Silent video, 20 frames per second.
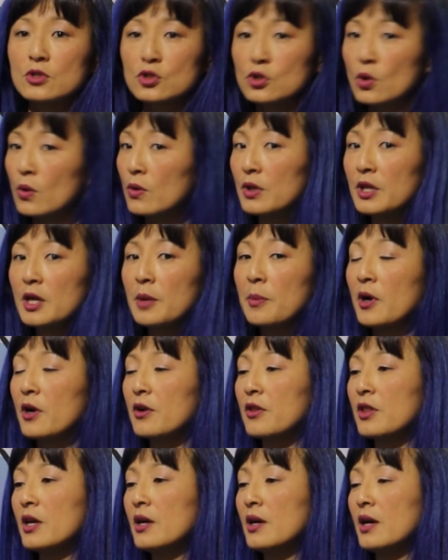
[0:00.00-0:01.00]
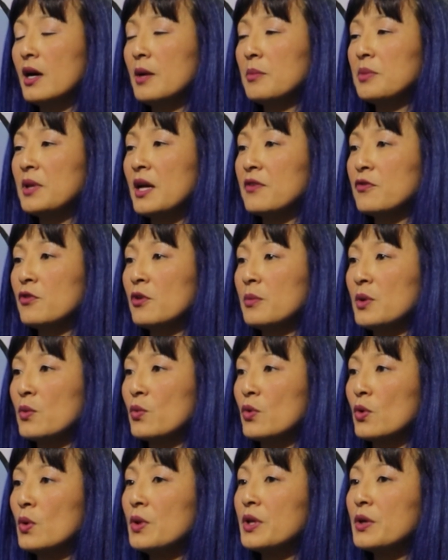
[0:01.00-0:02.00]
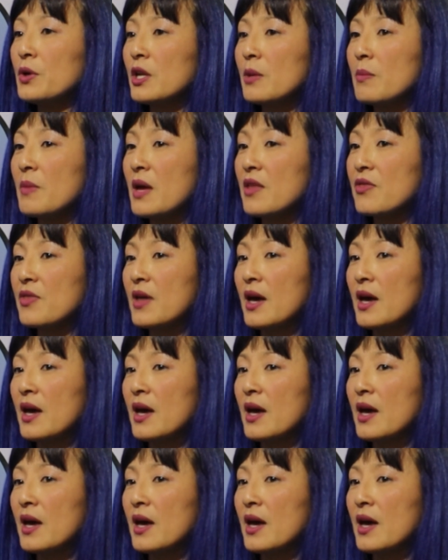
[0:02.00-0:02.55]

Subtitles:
totally a part of the platform, and we're only going to make